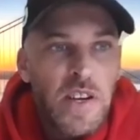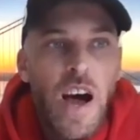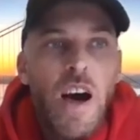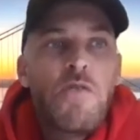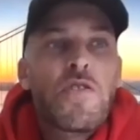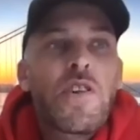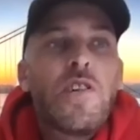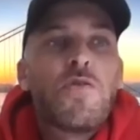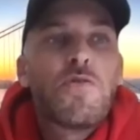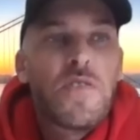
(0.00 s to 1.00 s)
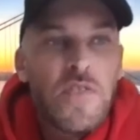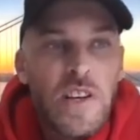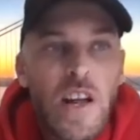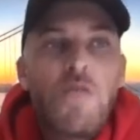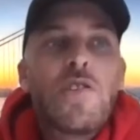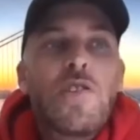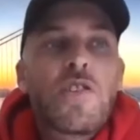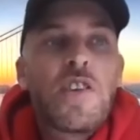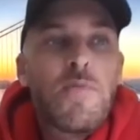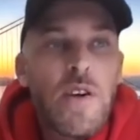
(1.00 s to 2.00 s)
how your clothes feel, how you
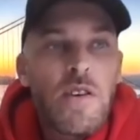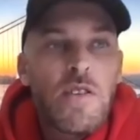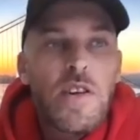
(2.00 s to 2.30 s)
look in the mirror,